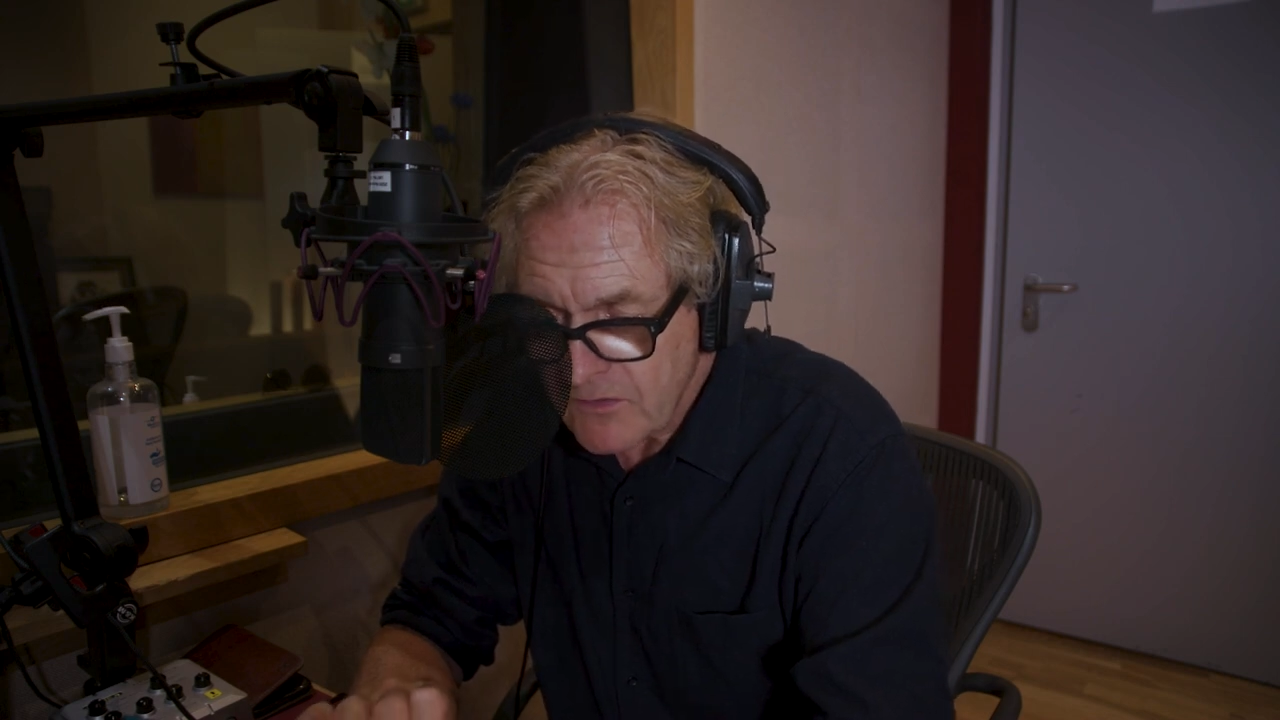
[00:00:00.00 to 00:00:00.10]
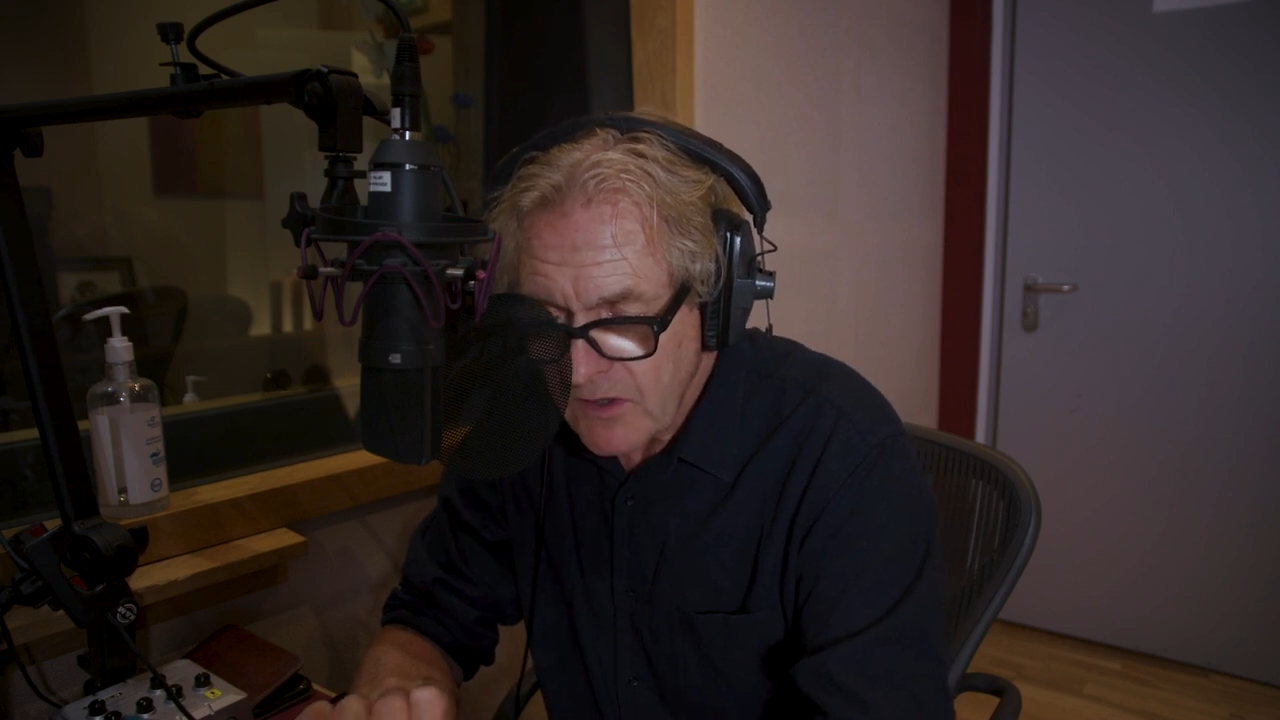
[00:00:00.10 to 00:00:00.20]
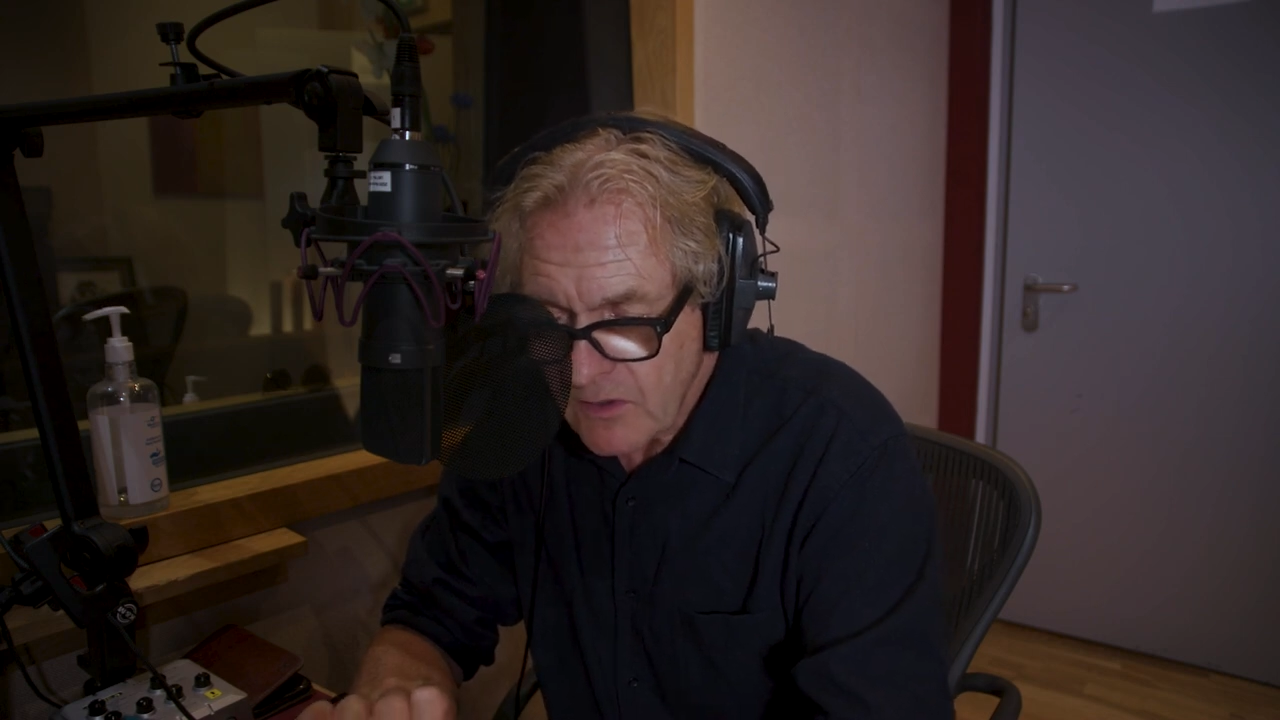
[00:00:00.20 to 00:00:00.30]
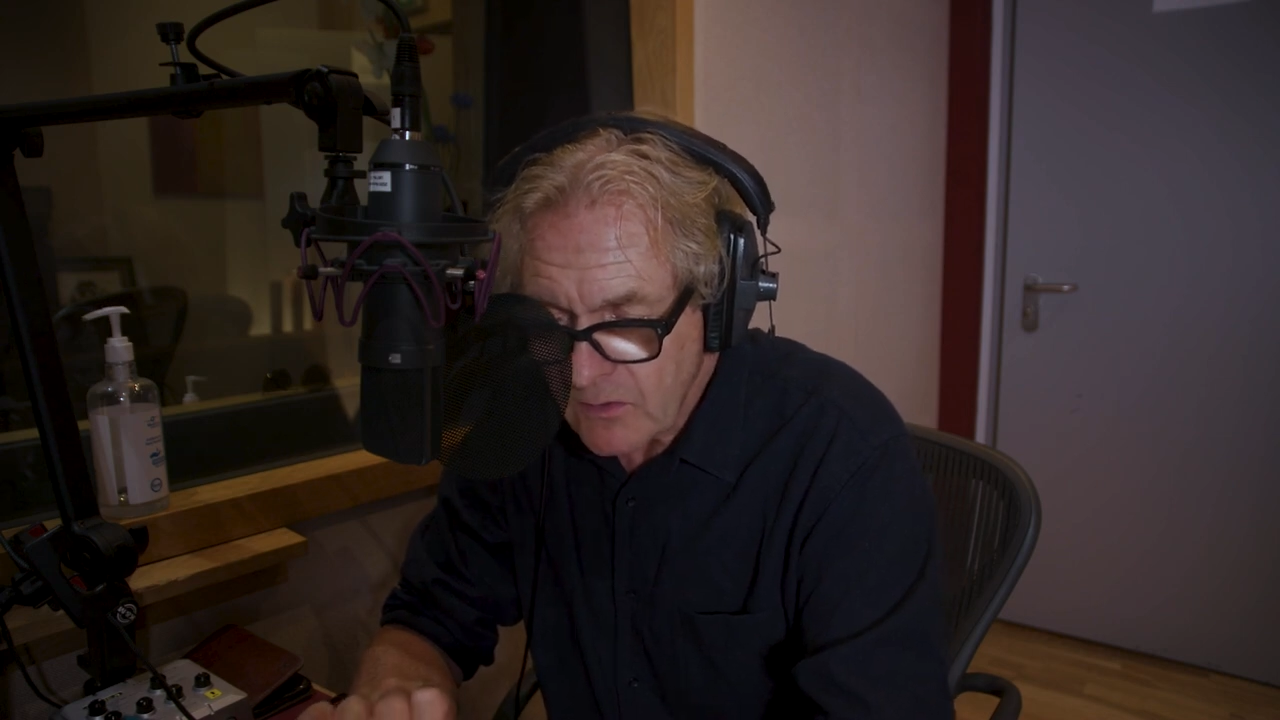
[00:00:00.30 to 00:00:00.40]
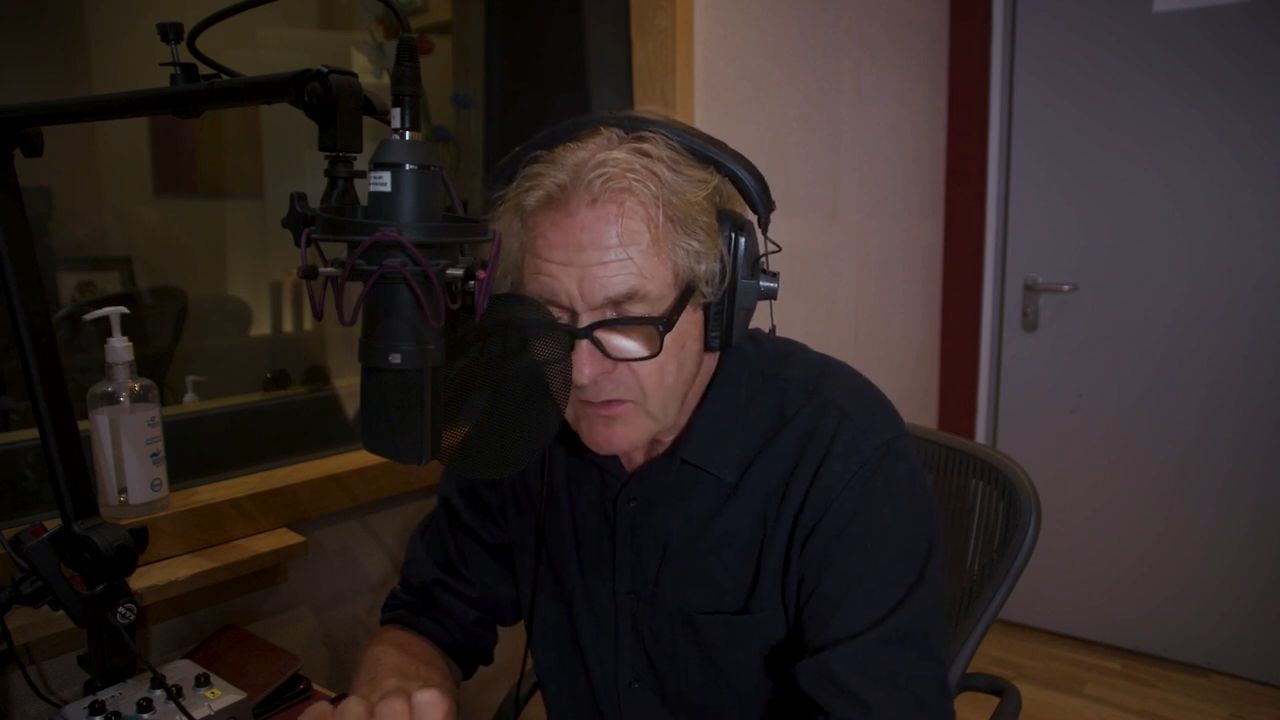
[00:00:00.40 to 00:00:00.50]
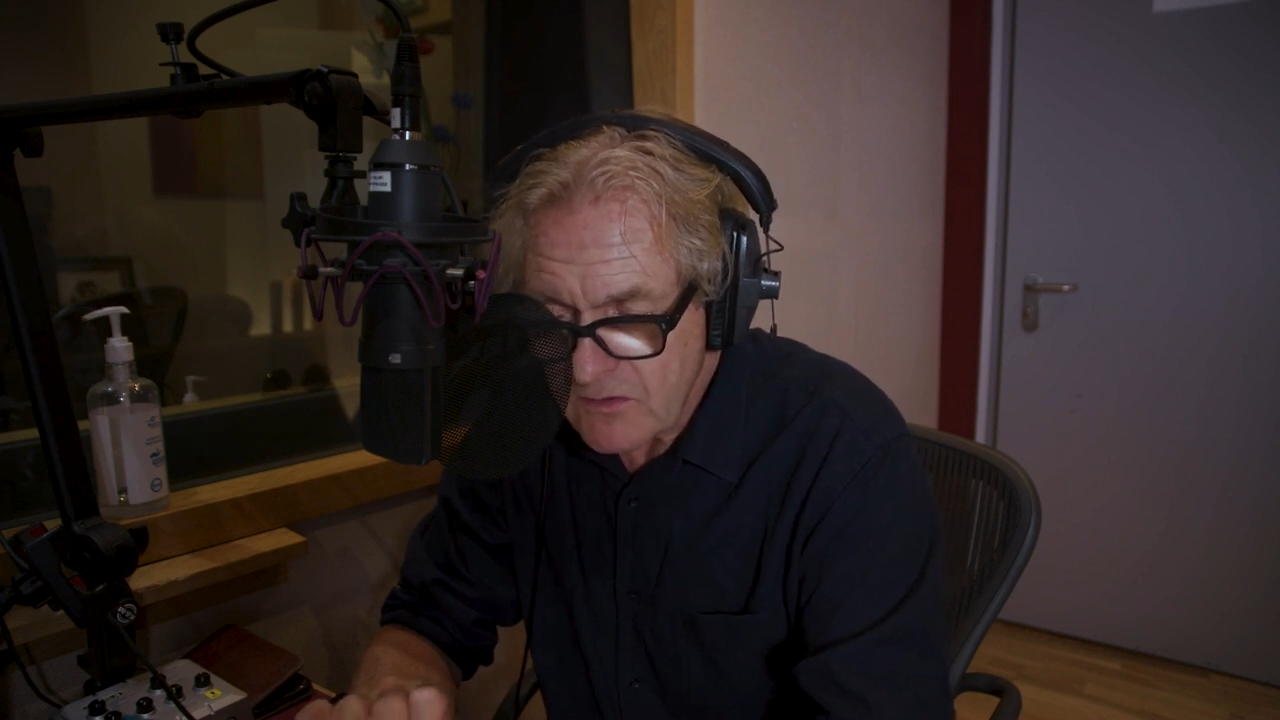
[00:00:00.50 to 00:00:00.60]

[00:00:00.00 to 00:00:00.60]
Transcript: though,